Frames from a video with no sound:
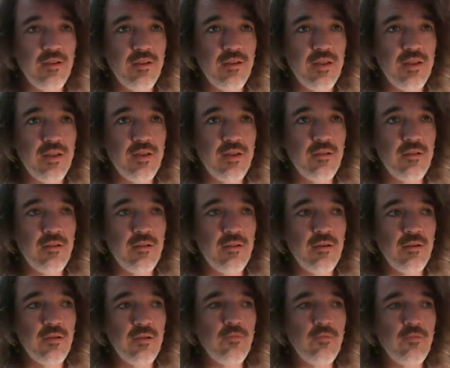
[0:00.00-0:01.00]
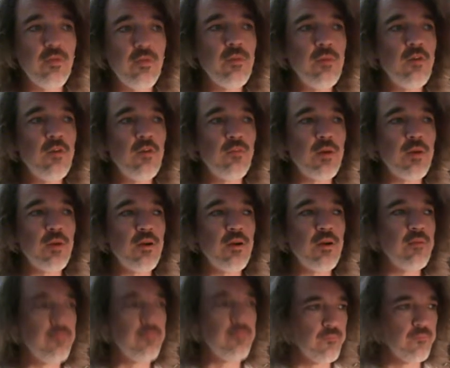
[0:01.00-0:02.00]
And for the most
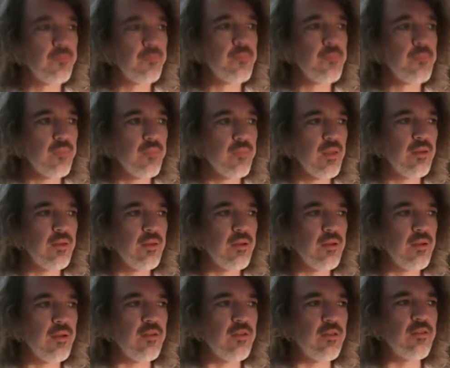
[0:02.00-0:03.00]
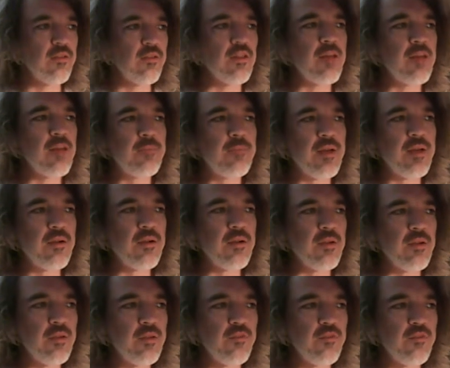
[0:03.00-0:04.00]
part, it's a lot better
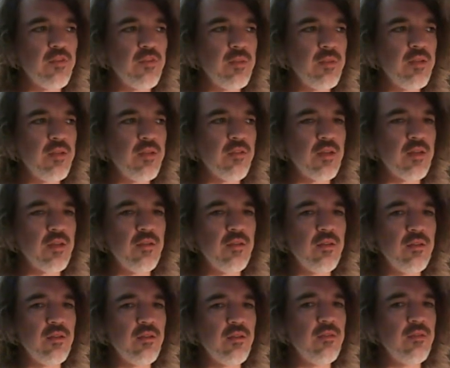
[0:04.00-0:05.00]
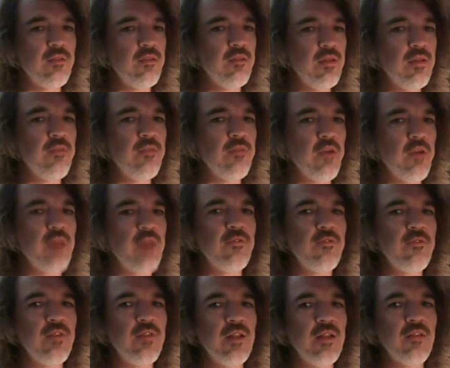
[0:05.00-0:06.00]
if somebody's like, if you have a
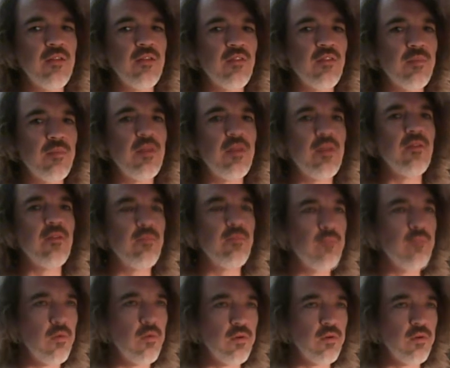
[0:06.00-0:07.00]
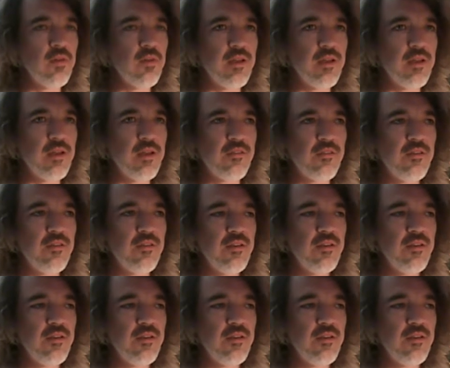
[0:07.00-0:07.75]
feeling that somebody is more or less